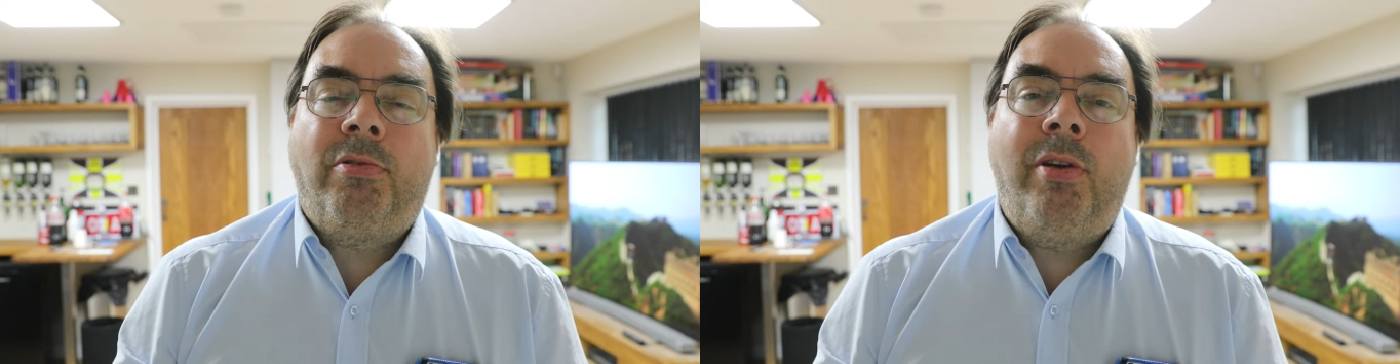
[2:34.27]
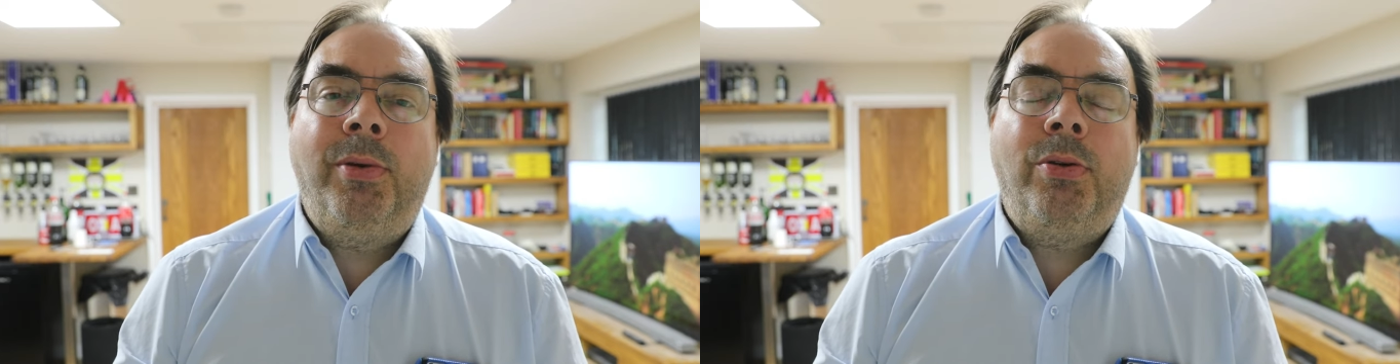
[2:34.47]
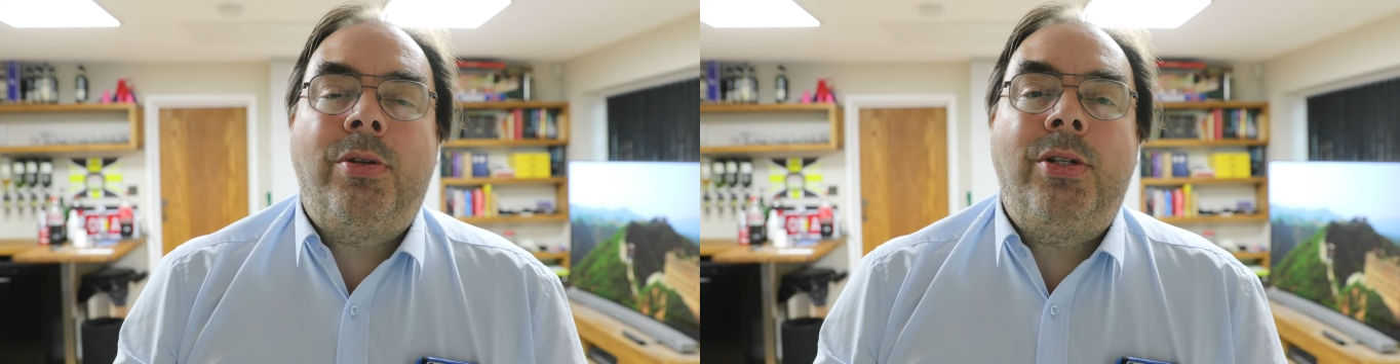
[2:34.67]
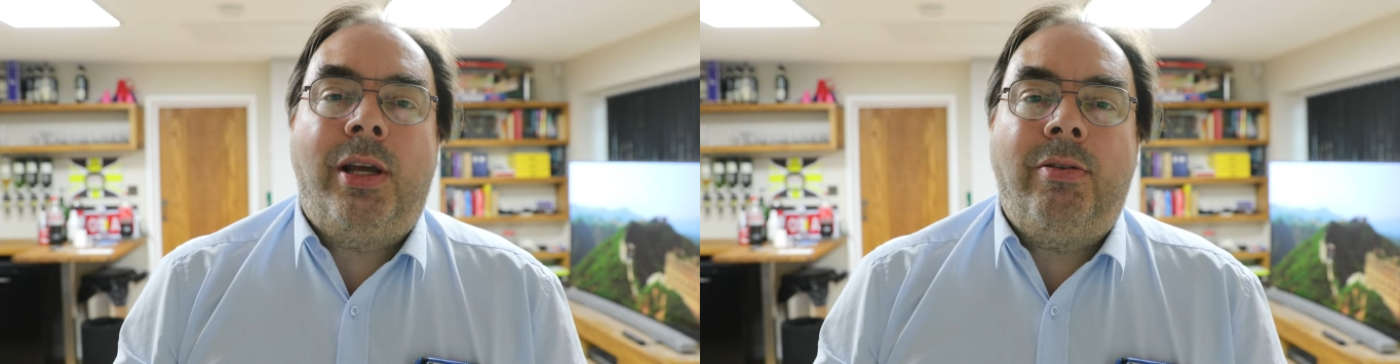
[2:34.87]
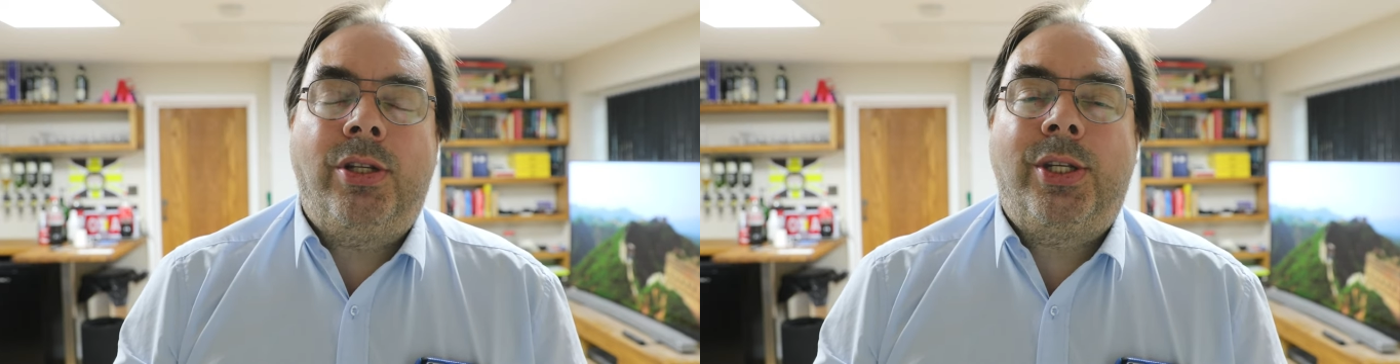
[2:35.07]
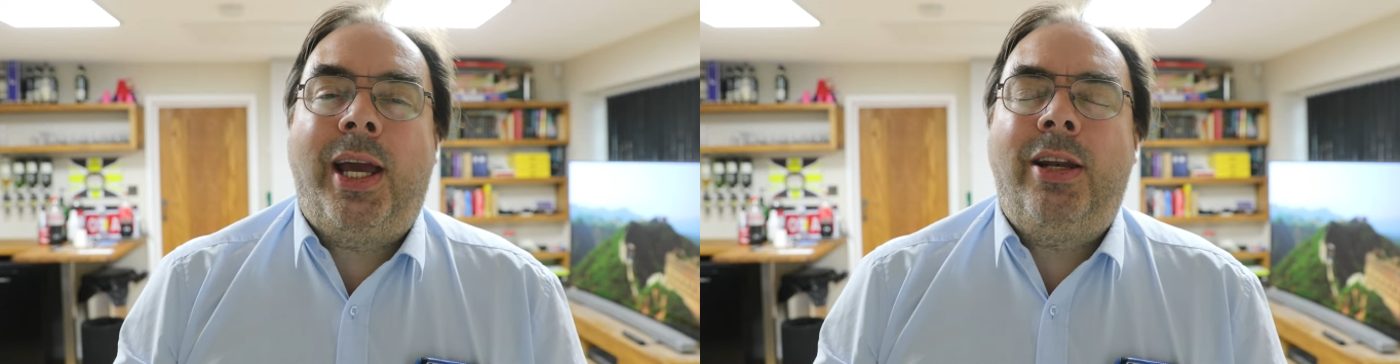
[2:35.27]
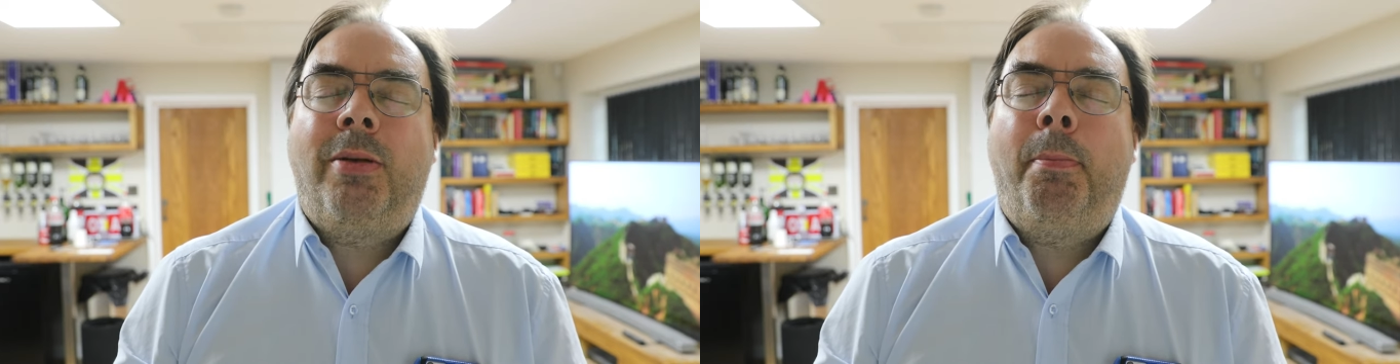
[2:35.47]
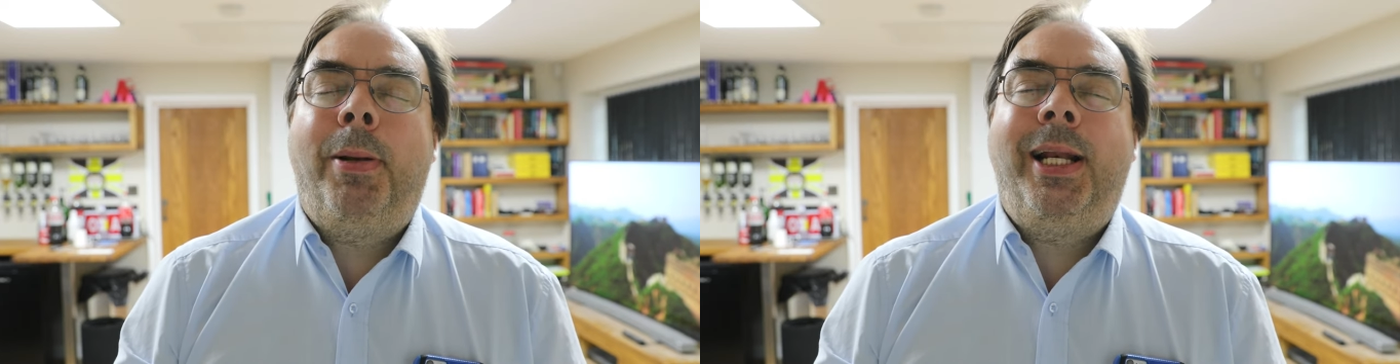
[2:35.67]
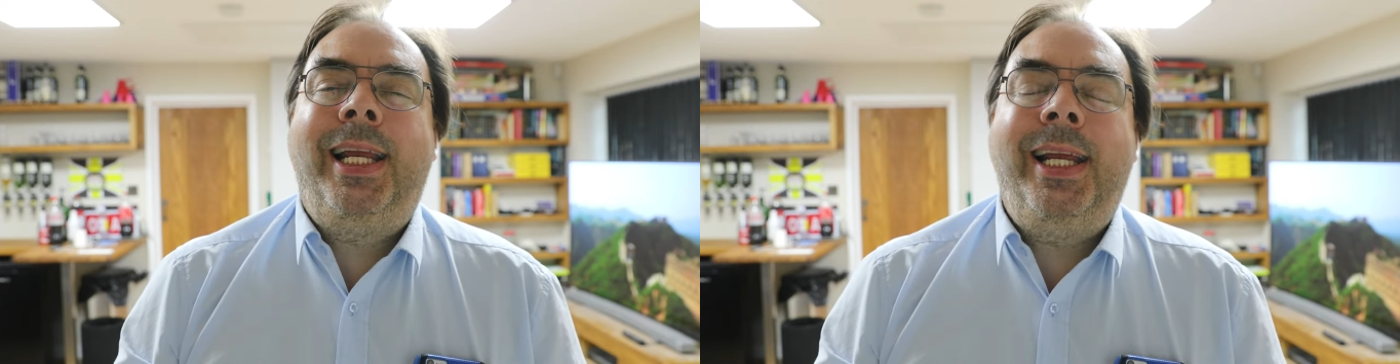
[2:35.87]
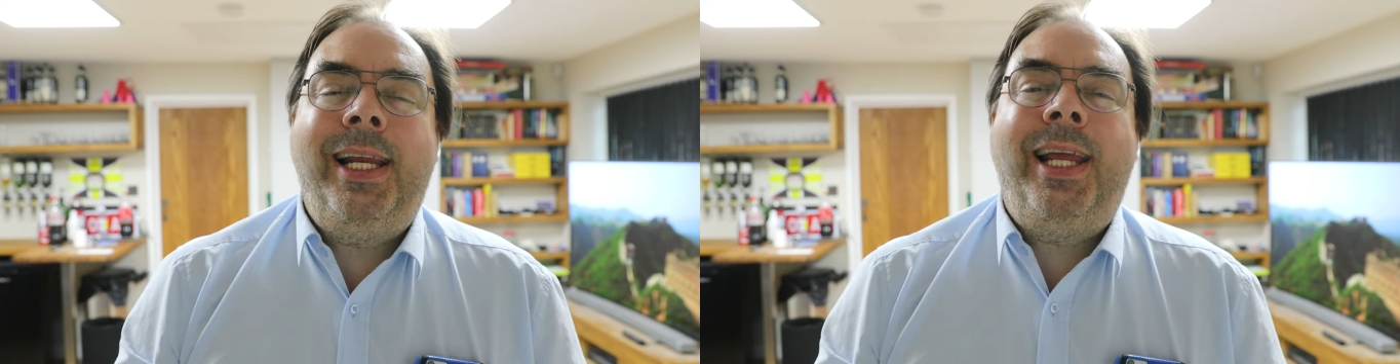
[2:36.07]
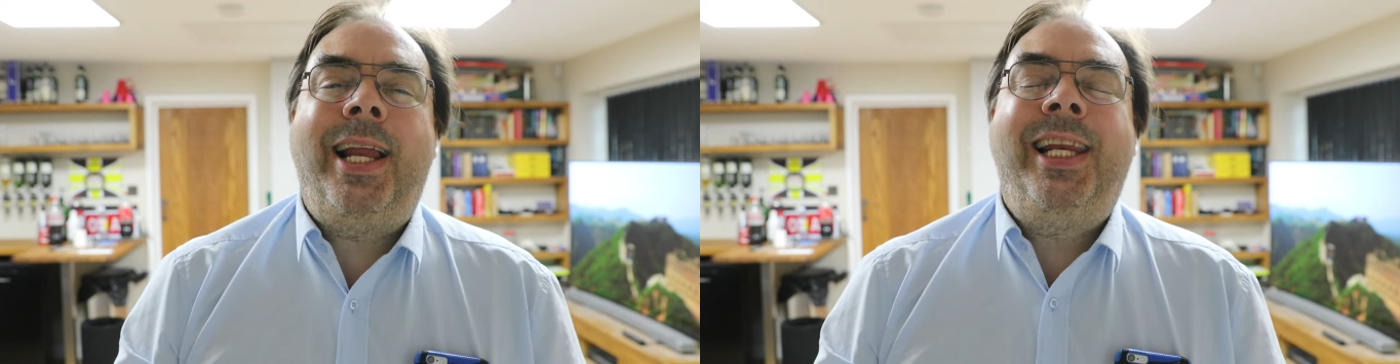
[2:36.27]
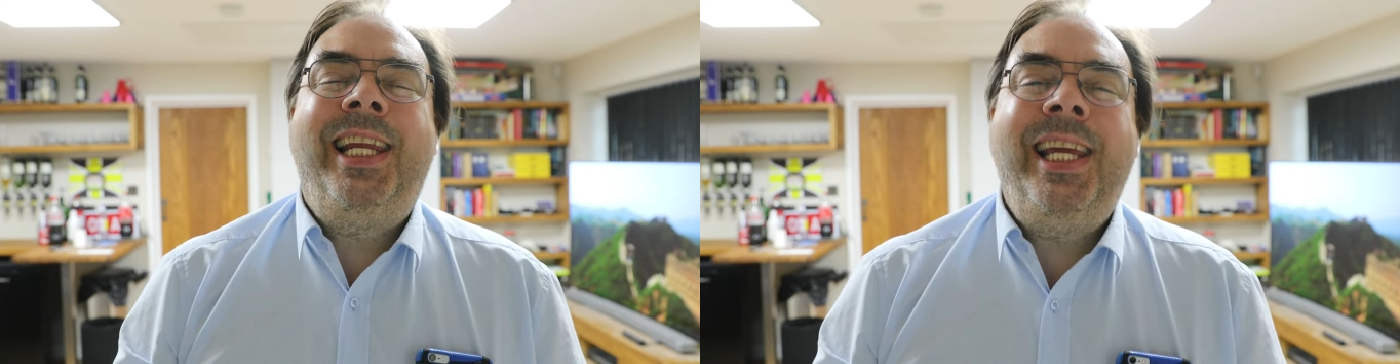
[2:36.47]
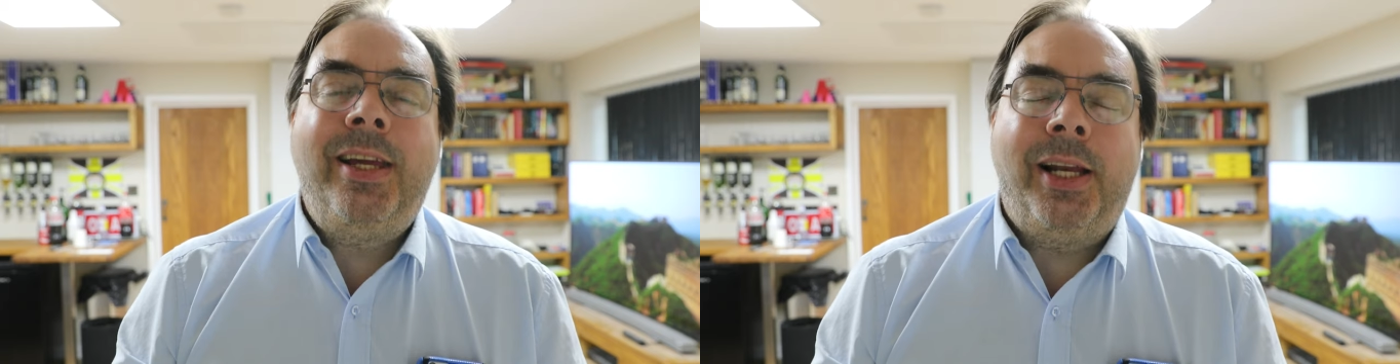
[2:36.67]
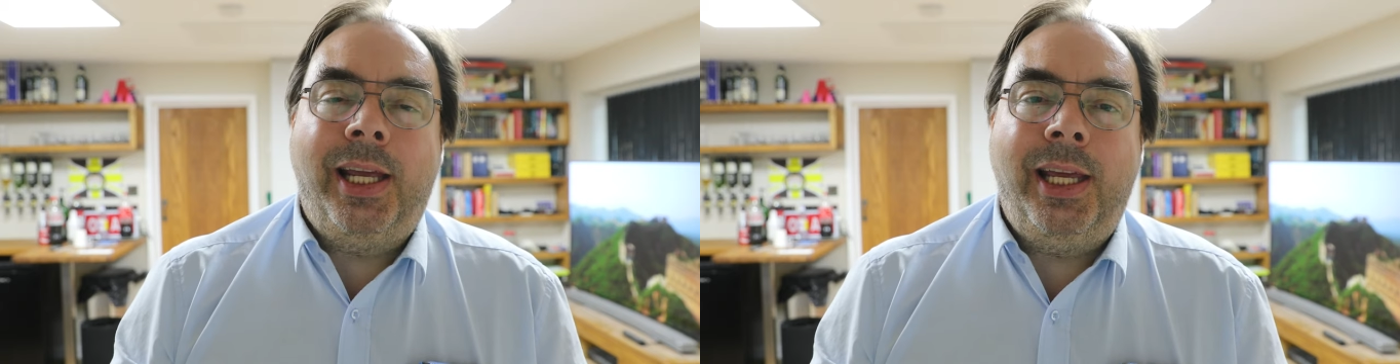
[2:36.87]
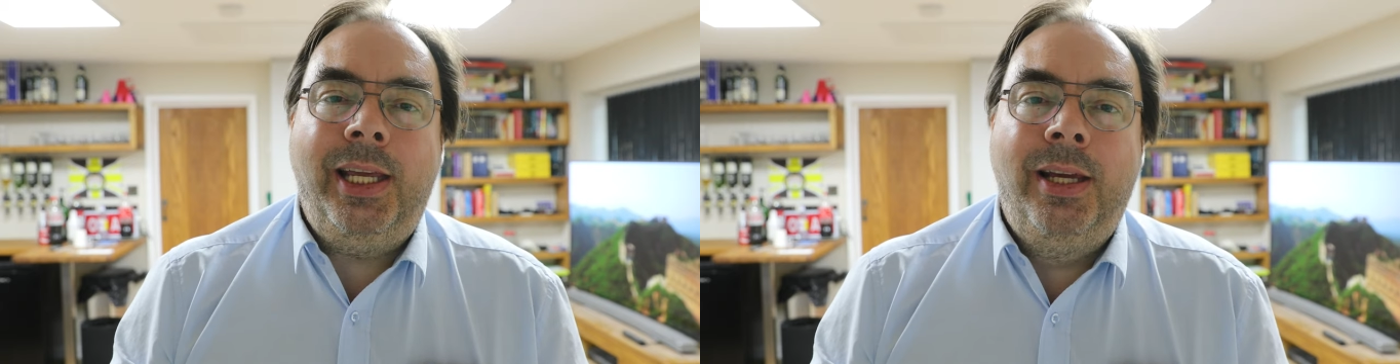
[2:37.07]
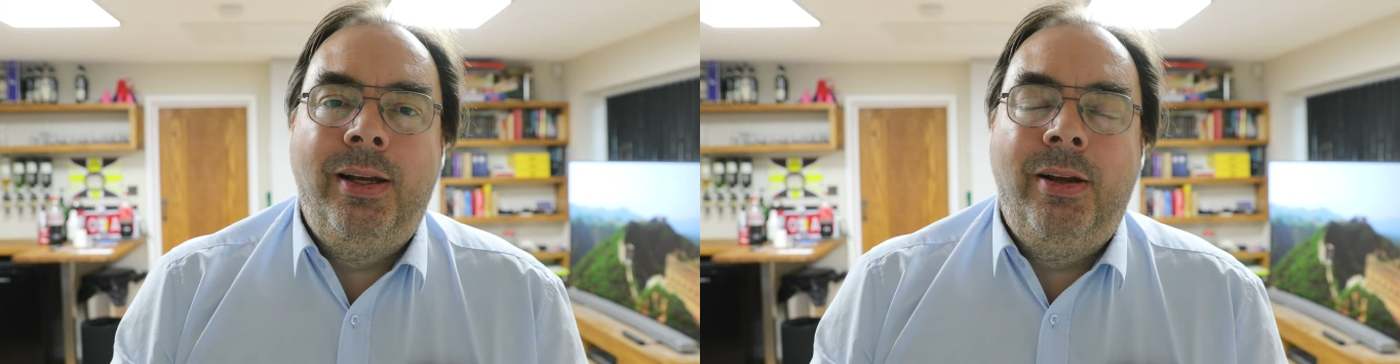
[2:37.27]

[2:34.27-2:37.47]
Criminals and terrorists can completely legally